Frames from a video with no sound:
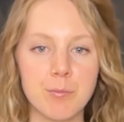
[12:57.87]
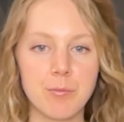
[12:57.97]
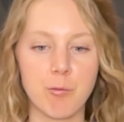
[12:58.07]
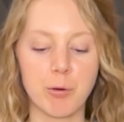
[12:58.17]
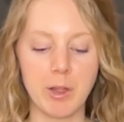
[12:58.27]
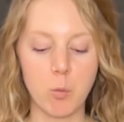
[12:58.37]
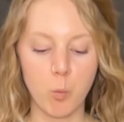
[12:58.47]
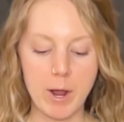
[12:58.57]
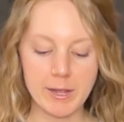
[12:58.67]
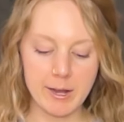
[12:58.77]
We're really
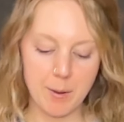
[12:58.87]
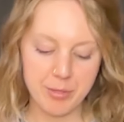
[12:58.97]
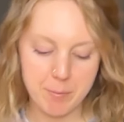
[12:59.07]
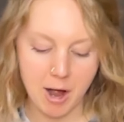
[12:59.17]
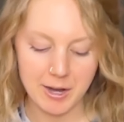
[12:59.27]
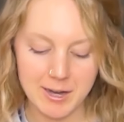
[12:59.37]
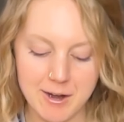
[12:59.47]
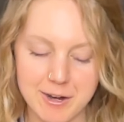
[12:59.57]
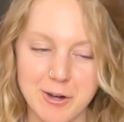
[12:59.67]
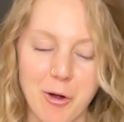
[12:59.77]
waking up the body
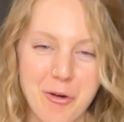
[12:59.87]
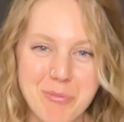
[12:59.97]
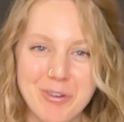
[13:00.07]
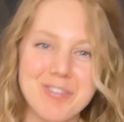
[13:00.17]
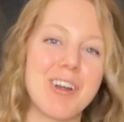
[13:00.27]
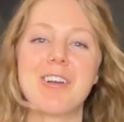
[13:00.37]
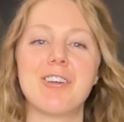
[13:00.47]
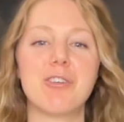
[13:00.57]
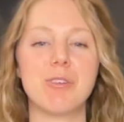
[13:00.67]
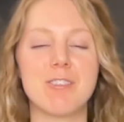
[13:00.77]
here. You're almost done. You're
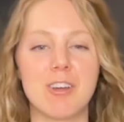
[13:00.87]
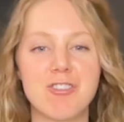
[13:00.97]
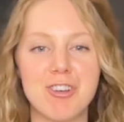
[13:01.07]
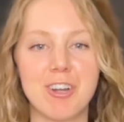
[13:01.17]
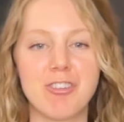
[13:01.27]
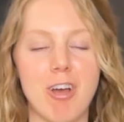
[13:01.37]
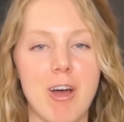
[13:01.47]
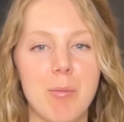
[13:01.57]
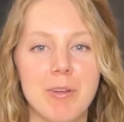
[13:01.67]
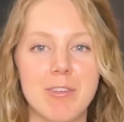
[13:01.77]
doing such a good
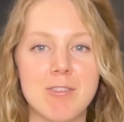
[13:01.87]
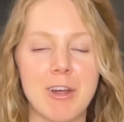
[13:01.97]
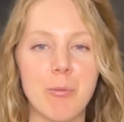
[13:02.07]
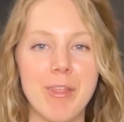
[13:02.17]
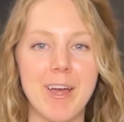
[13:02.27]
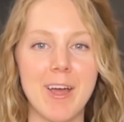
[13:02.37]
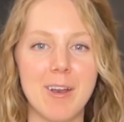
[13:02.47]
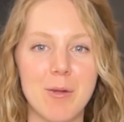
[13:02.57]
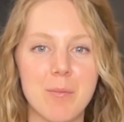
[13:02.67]
job. Stick with it.